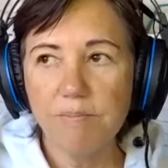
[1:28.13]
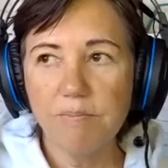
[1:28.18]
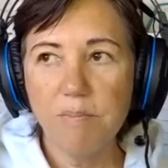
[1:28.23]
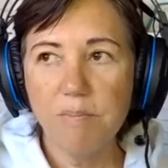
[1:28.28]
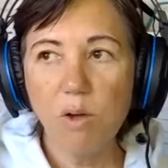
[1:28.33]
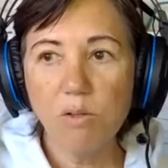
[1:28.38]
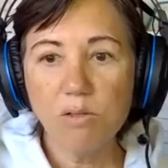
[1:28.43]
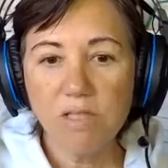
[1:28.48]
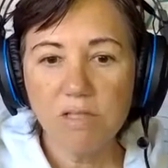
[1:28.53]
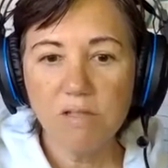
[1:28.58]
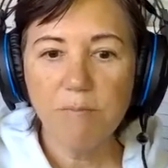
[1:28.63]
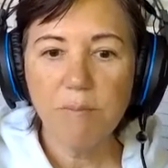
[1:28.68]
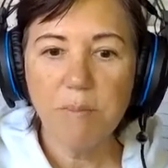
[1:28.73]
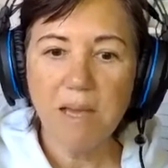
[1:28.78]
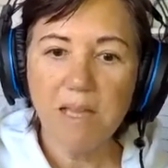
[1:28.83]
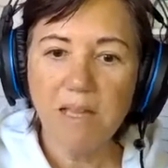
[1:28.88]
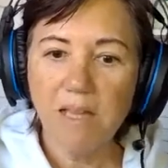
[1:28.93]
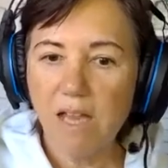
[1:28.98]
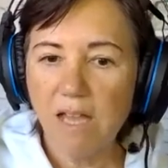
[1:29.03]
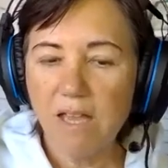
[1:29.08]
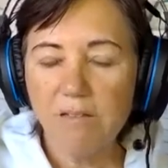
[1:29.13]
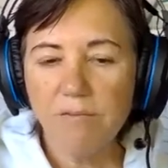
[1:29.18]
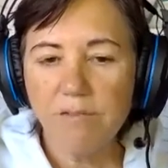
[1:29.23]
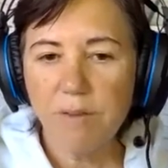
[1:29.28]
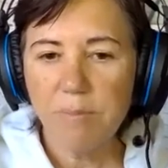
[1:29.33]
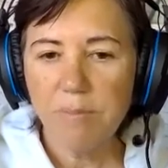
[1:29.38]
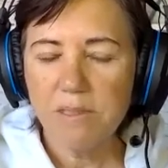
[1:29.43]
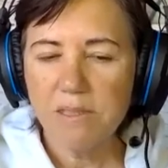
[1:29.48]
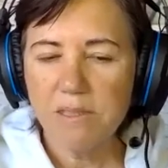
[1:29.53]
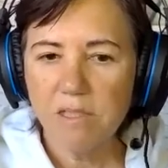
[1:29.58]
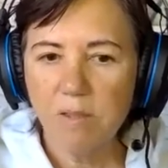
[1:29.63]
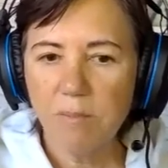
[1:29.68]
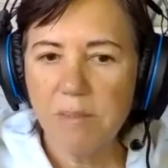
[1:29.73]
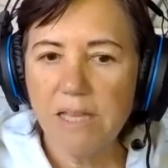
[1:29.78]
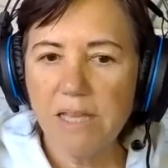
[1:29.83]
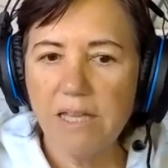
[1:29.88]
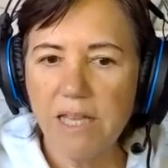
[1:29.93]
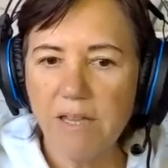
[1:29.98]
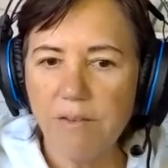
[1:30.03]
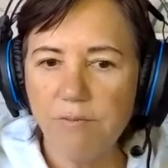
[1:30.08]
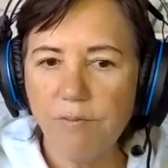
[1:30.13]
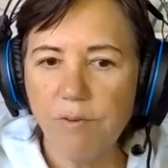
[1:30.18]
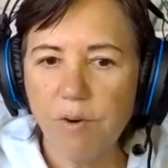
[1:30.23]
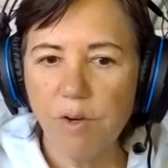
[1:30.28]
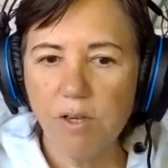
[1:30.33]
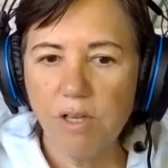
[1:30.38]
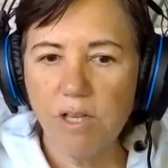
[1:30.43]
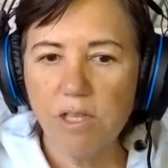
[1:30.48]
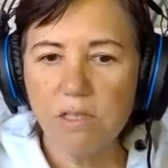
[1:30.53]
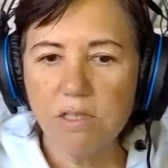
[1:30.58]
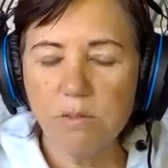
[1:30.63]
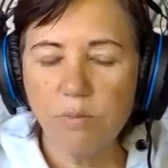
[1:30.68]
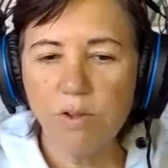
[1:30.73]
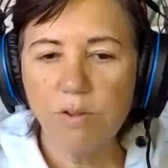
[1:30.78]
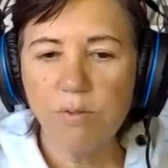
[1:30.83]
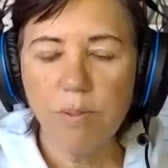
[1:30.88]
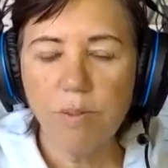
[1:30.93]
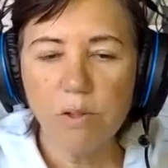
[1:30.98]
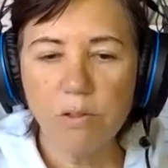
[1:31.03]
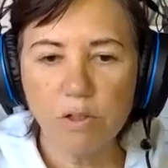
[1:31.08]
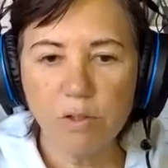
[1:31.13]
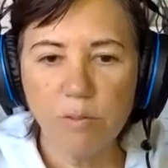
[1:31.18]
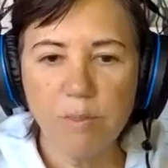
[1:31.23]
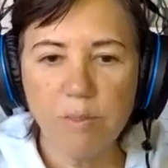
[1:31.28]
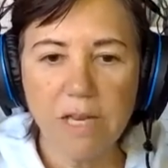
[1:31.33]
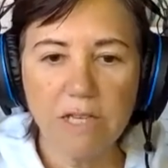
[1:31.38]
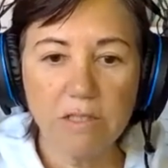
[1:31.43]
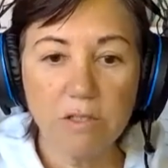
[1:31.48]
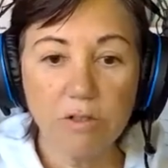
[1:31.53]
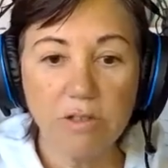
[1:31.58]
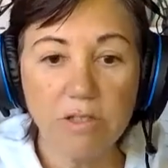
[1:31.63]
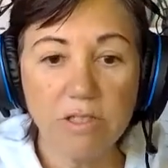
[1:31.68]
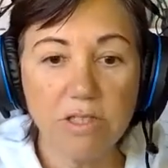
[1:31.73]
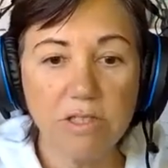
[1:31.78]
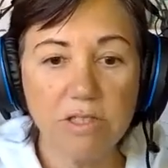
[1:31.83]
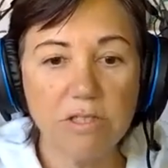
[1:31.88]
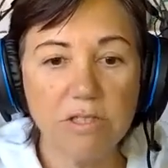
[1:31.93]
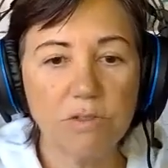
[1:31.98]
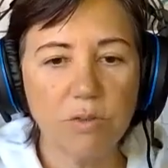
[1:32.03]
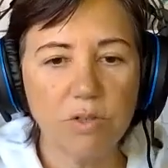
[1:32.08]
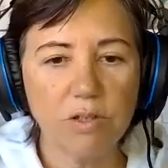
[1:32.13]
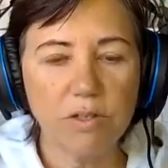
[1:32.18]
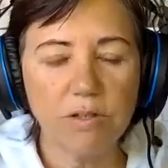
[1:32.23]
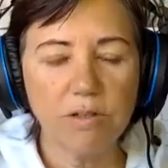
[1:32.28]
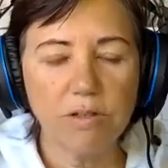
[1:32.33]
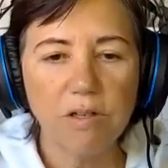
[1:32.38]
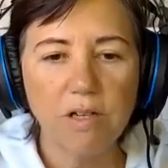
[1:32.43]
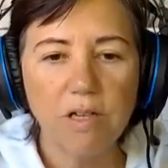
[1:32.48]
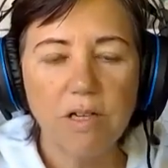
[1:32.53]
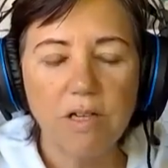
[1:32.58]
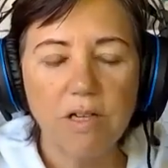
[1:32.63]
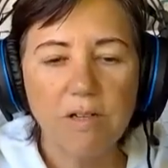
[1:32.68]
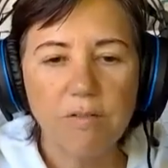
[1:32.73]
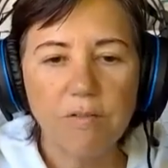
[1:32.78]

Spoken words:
most of my life up until my late 40s with post-traumatic stress disorder